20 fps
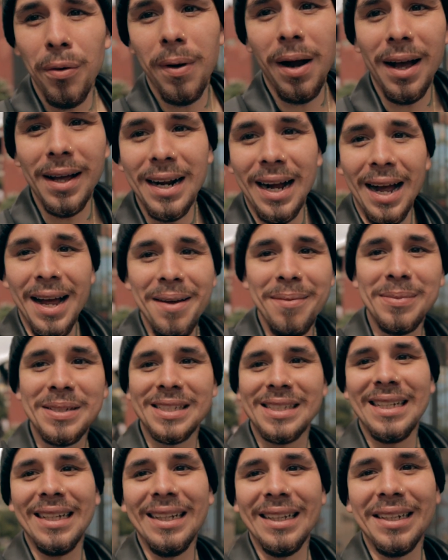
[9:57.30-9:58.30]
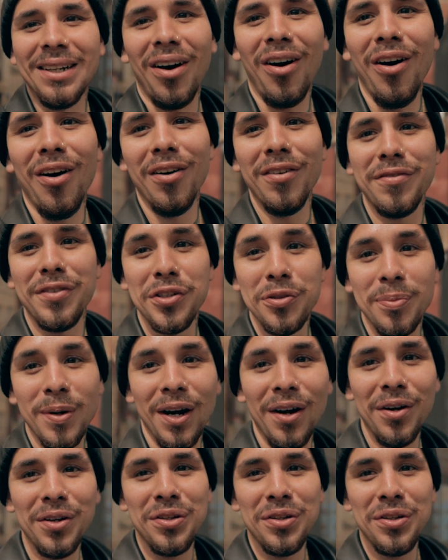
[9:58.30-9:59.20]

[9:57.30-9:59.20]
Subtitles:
Rod, I am still in awe of you, bro.